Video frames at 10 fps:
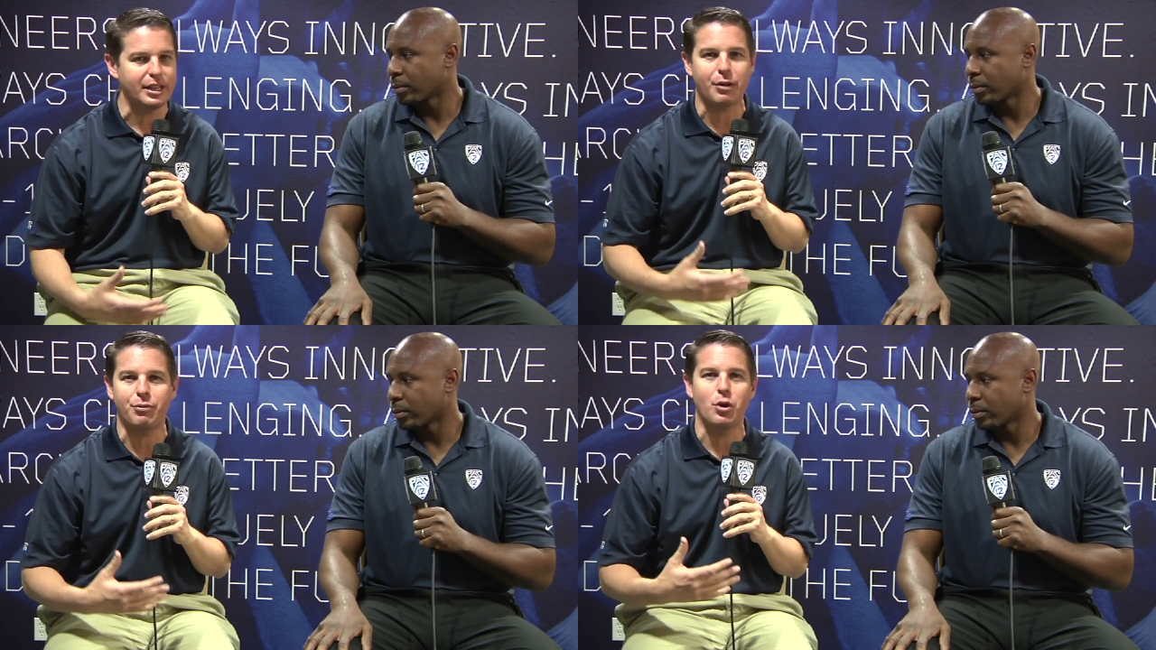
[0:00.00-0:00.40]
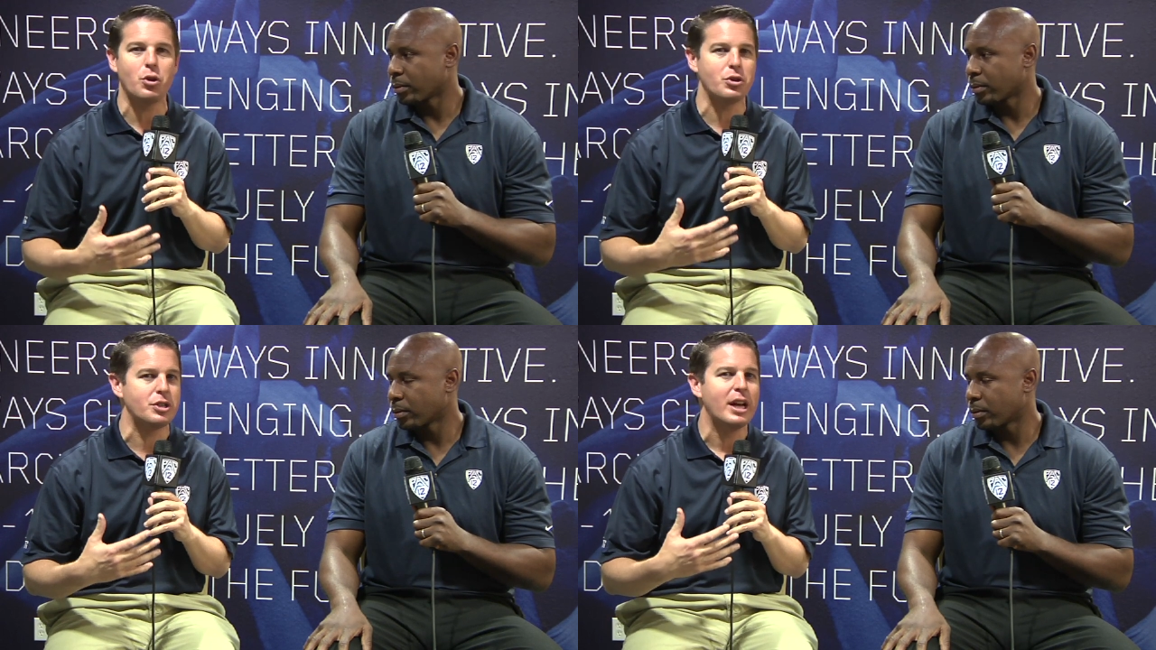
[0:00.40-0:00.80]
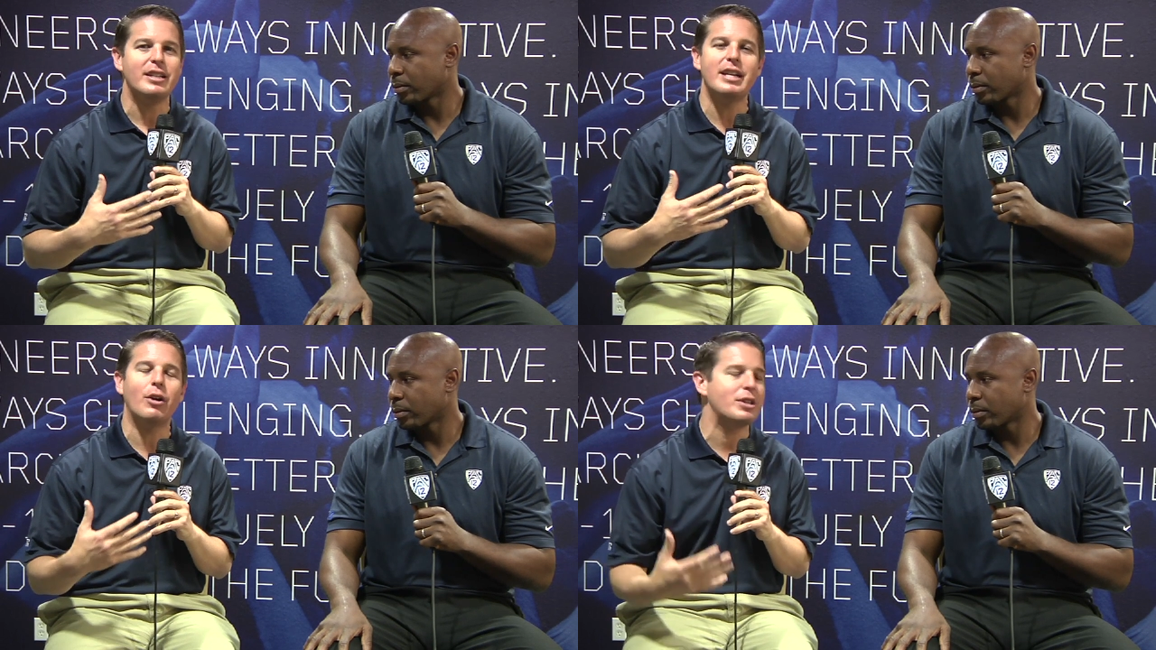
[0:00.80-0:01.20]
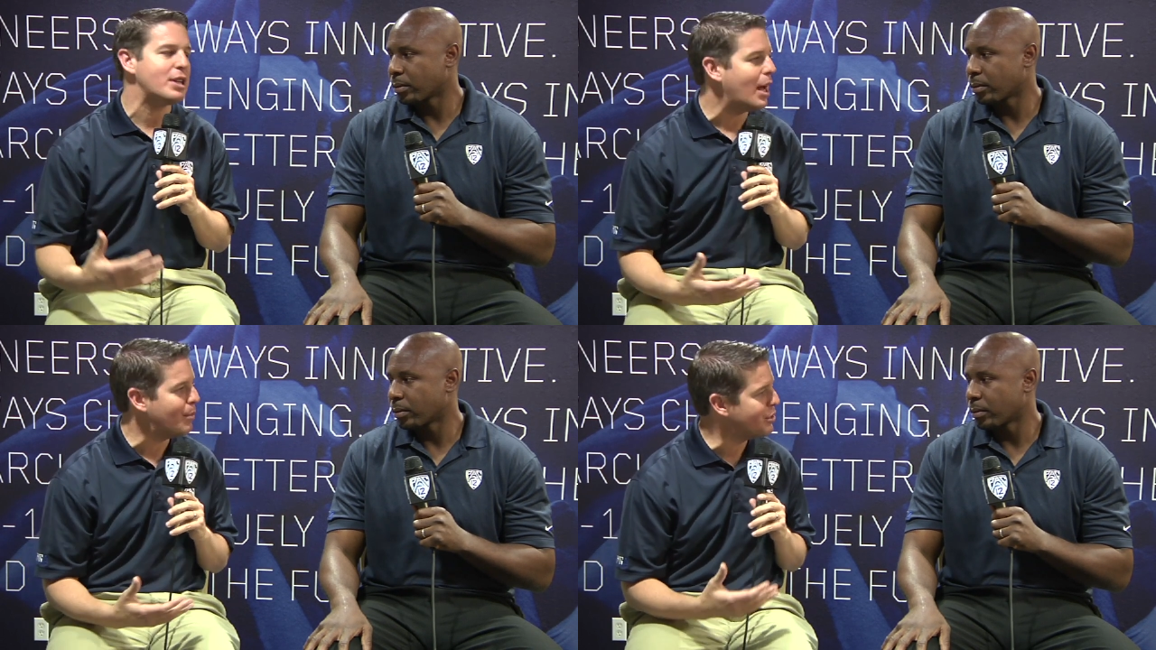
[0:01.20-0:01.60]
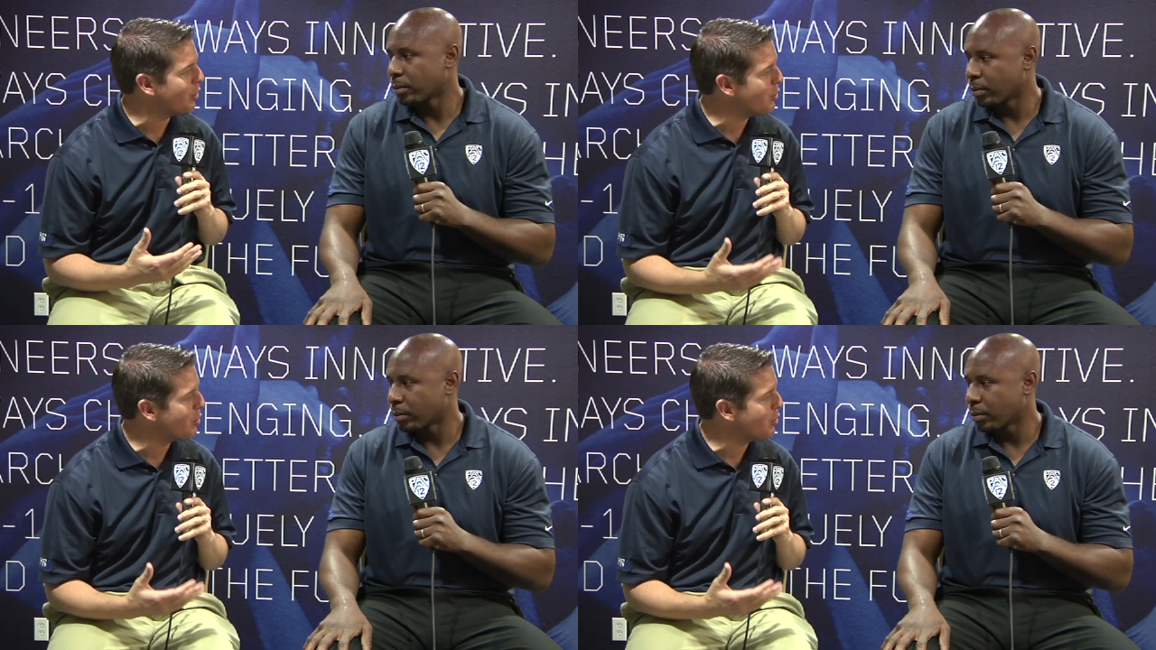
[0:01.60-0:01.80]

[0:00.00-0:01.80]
Speaker 1: Nick Foles, Darron Thomas.